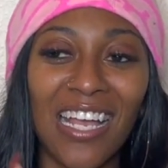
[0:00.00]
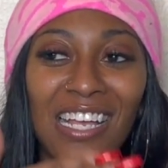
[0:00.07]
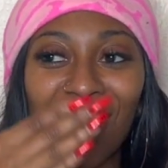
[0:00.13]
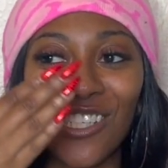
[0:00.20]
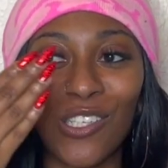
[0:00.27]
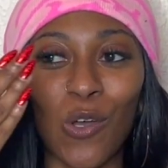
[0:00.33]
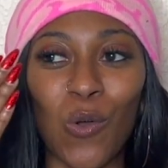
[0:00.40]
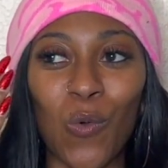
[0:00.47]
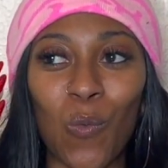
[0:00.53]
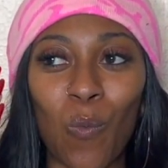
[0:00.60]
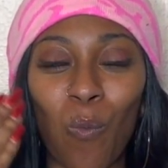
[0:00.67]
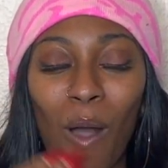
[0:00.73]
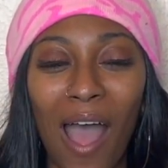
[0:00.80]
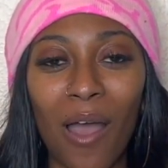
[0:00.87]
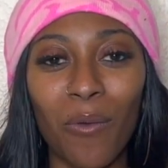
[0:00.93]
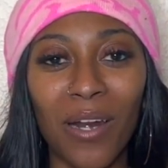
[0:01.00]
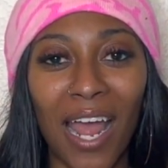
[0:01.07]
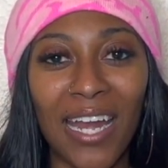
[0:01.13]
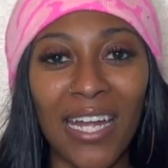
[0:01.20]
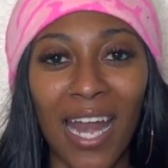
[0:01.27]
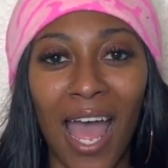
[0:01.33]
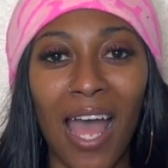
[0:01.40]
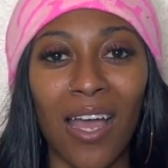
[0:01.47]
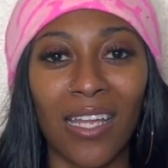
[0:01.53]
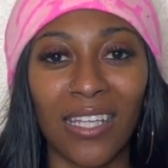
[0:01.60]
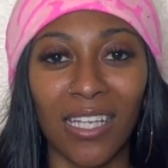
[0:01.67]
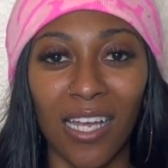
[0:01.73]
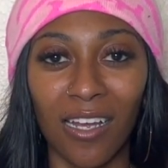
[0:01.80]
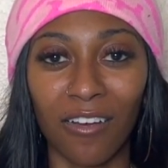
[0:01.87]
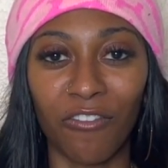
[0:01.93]
So why would I not
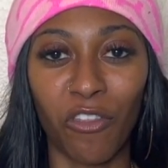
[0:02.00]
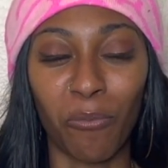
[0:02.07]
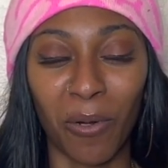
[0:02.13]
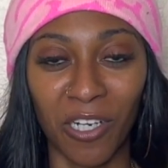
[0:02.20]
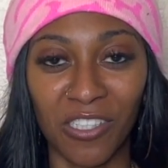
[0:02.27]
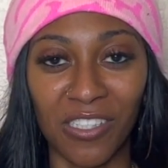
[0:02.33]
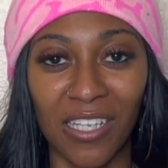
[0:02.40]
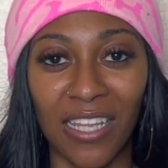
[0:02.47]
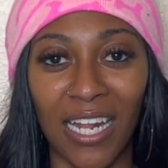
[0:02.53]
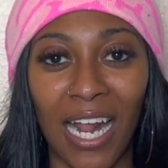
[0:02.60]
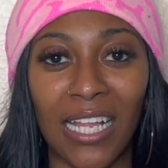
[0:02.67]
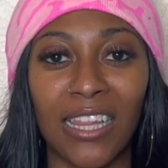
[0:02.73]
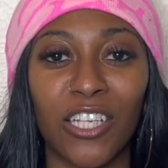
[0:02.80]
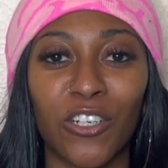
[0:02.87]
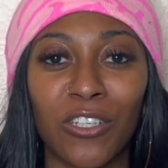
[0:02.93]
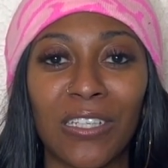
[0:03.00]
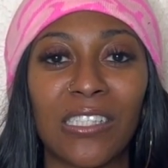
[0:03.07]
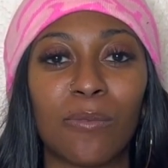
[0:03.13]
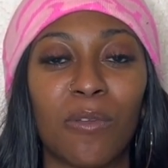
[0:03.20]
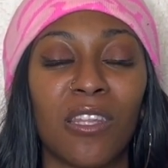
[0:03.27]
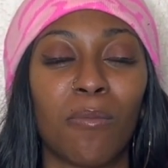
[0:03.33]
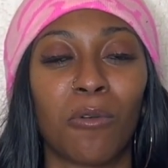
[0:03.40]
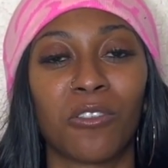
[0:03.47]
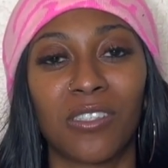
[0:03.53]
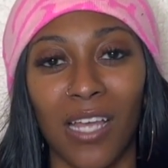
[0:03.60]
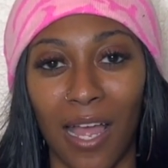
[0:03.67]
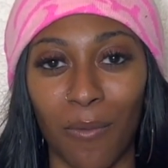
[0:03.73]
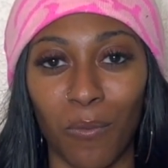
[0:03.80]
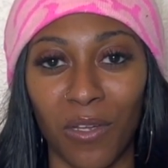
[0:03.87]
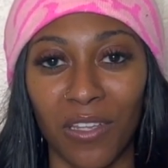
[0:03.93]
love the person that I literally spend the most
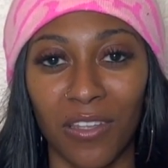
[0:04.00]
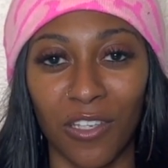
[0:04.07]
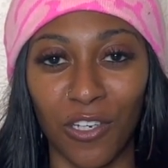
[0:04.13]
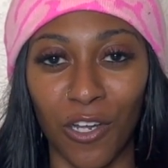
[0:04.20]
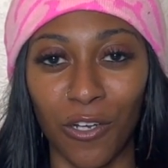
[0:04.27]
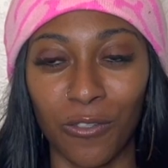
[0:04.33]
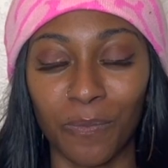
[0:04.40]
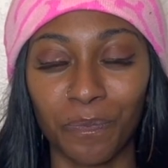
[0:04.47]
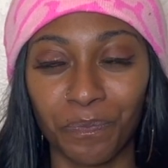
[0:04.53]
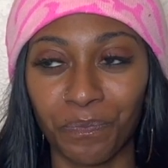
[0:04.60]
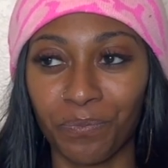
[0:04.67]
time with, And